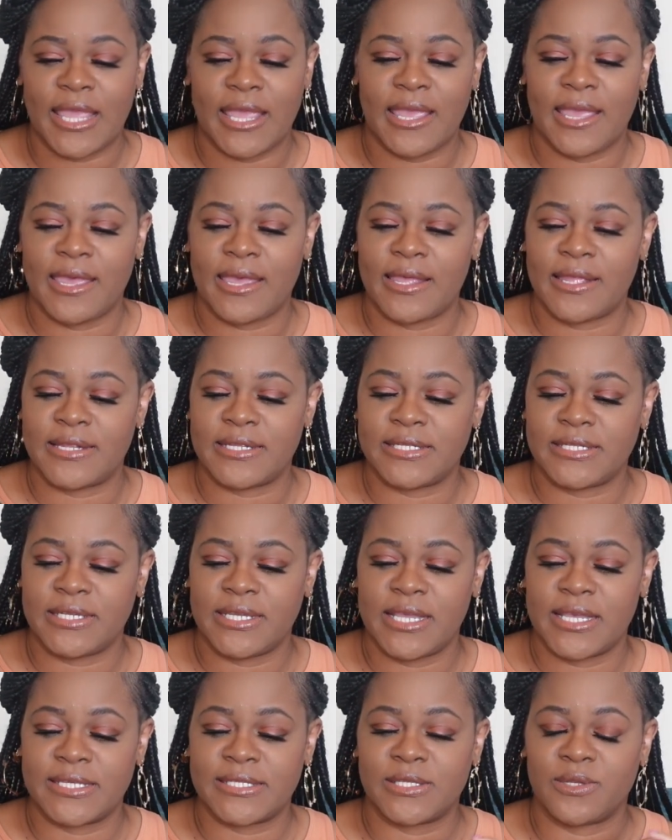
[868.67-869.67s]
And
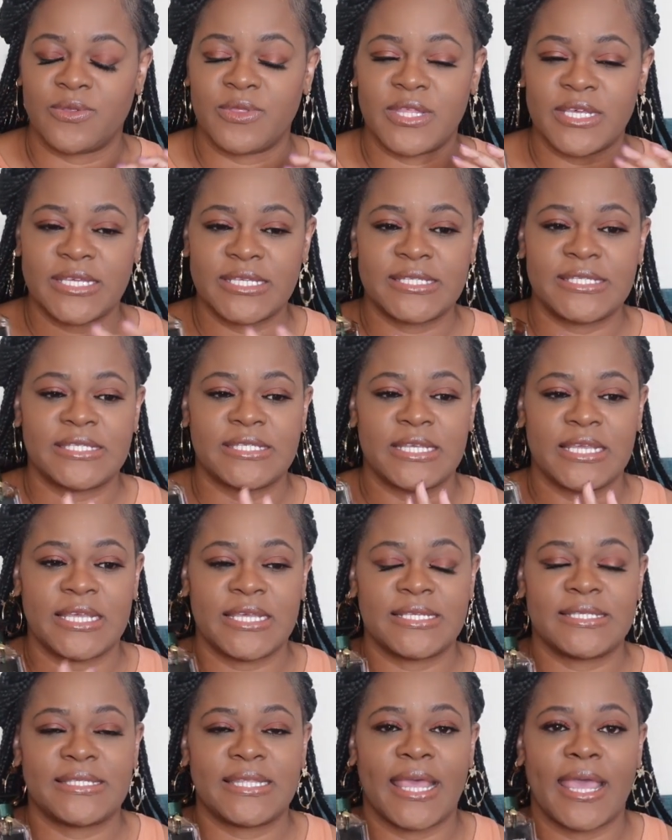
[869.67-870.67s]
yeah, so this
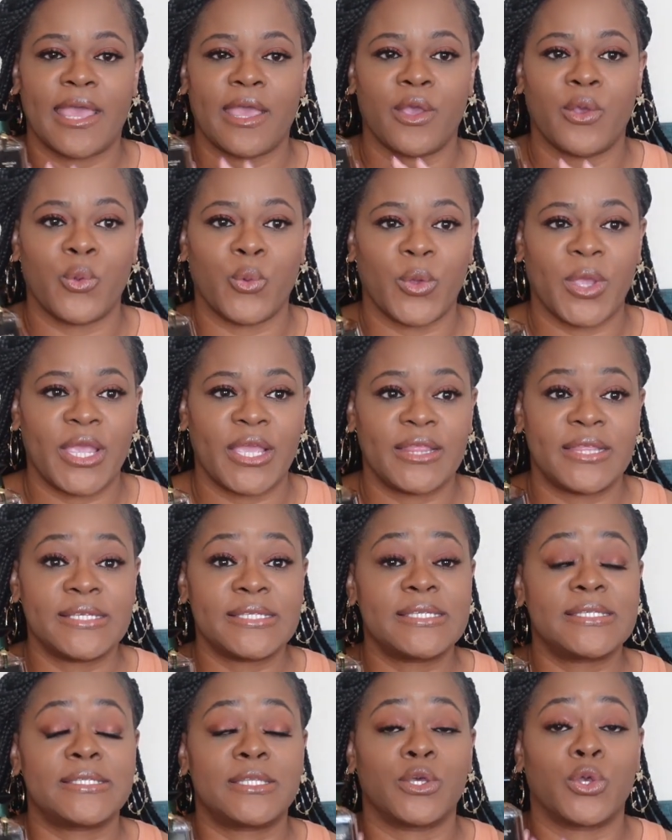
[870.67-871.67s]
is that green.
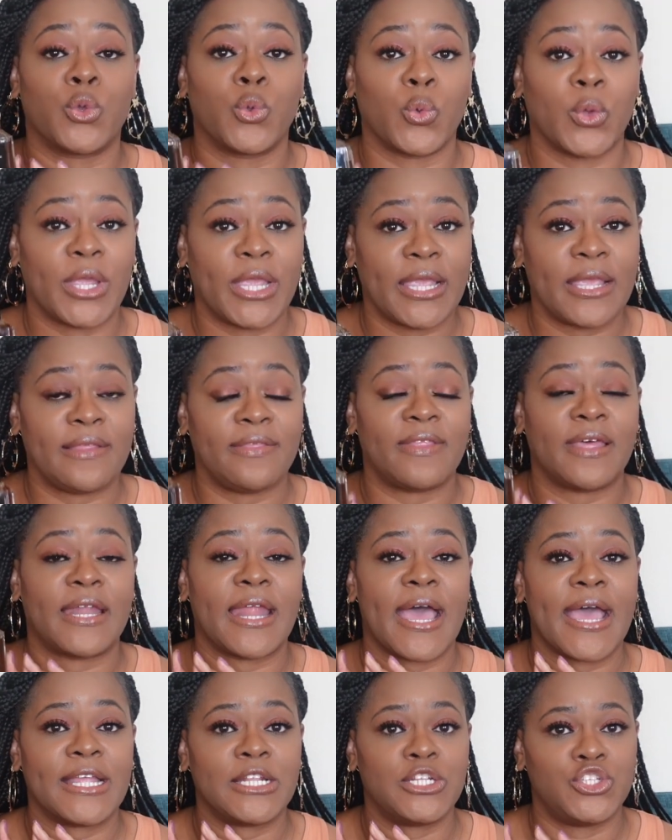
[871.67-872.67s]
This is the green
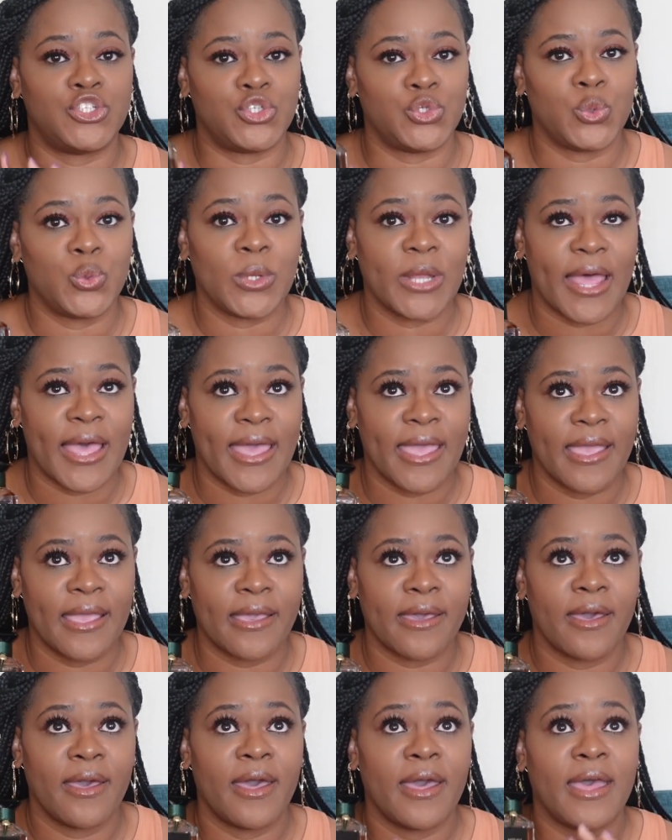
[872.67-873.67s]
that I do
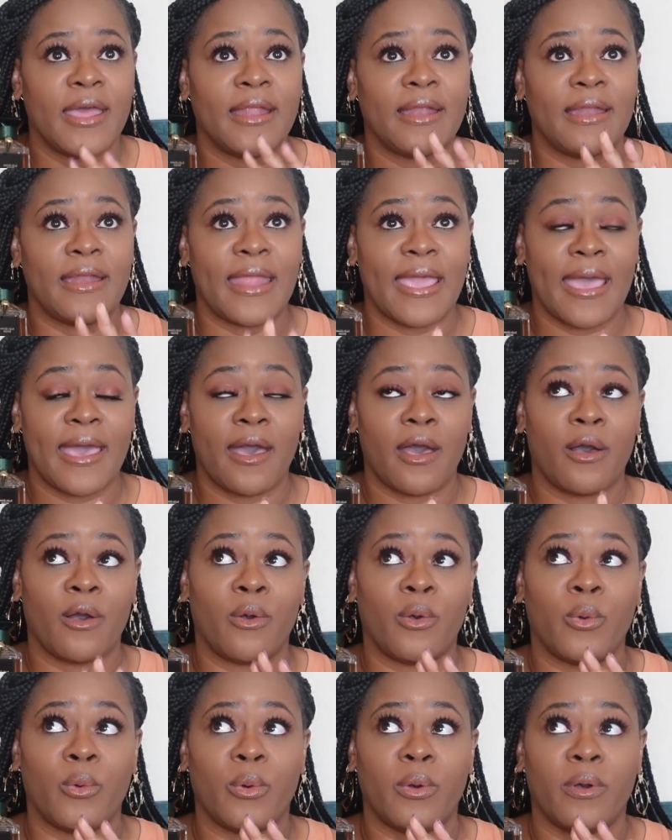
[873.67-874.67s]
like.
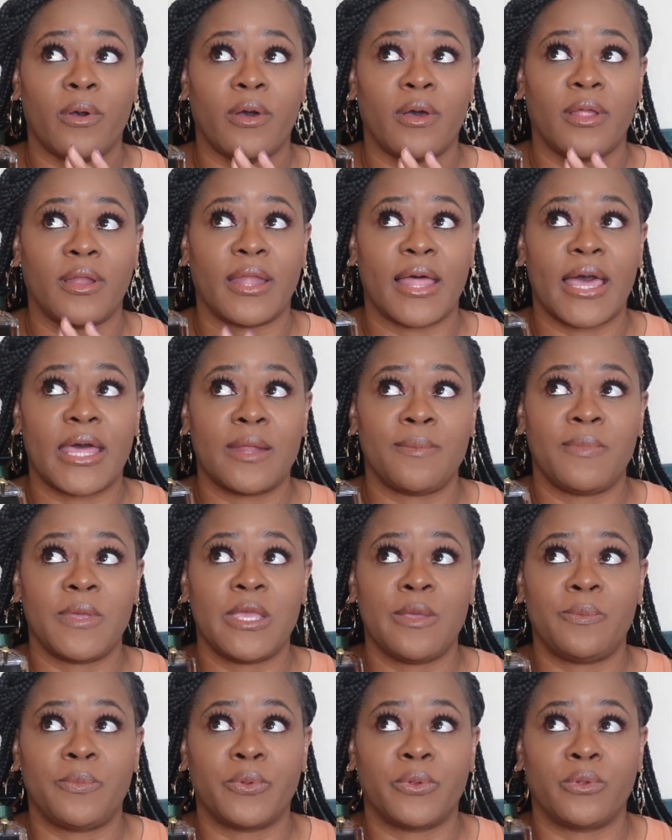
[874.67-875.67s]
Now, a lot of
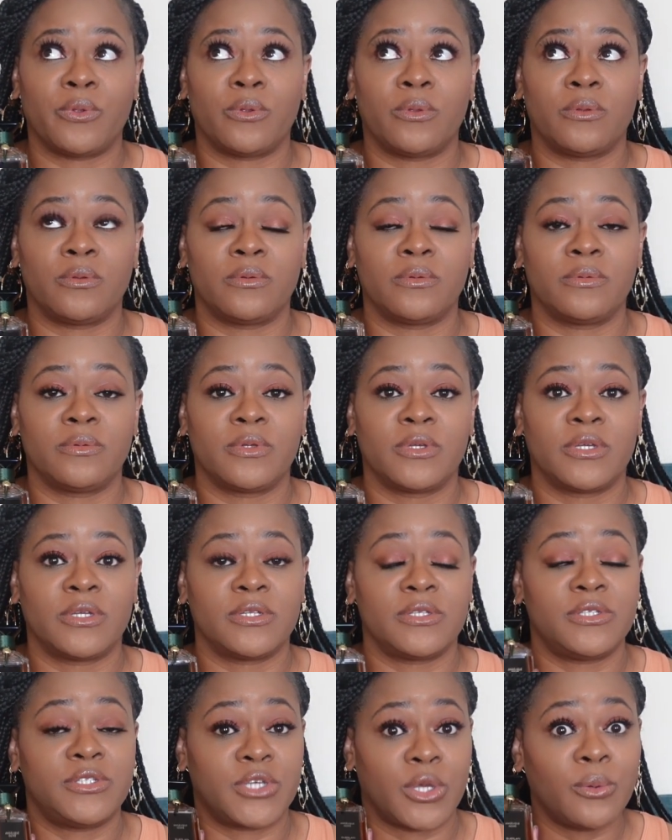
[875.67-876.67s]
people
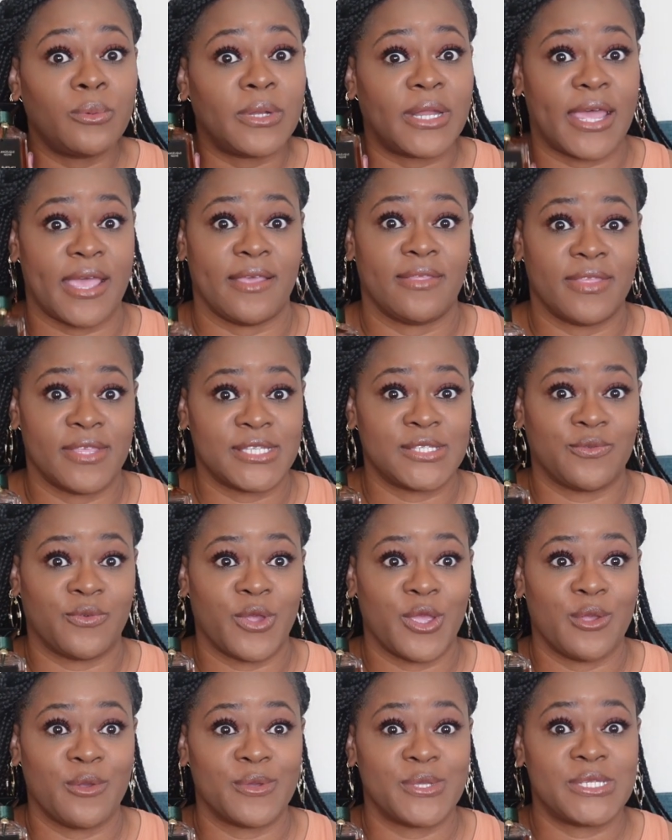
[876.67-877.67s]
don't like this
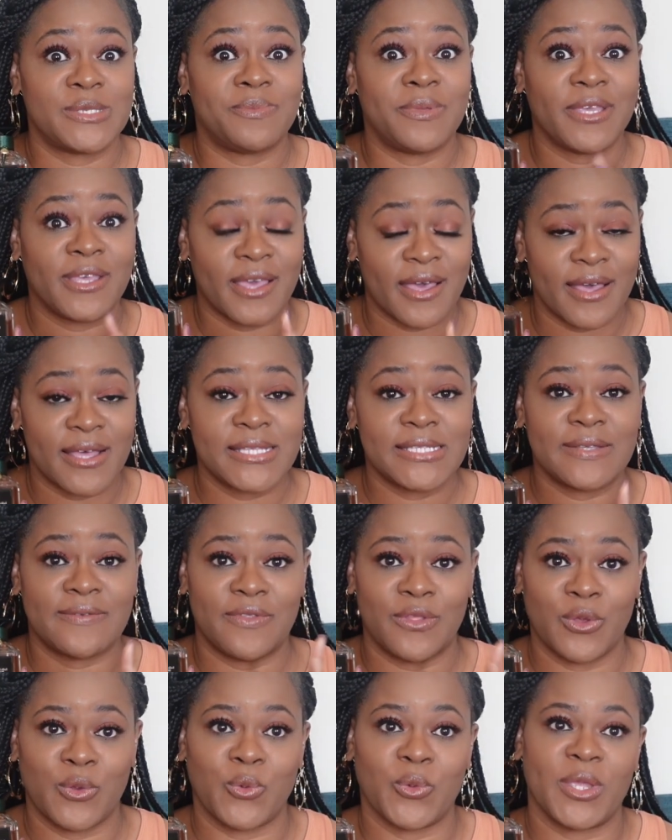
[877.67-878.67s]
fragrance because
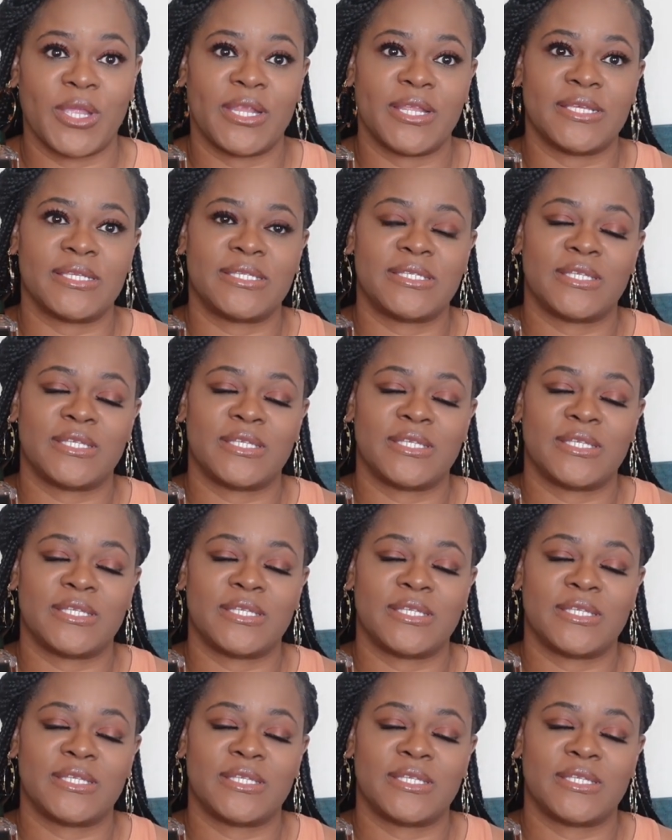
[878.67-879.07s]
of the greenness.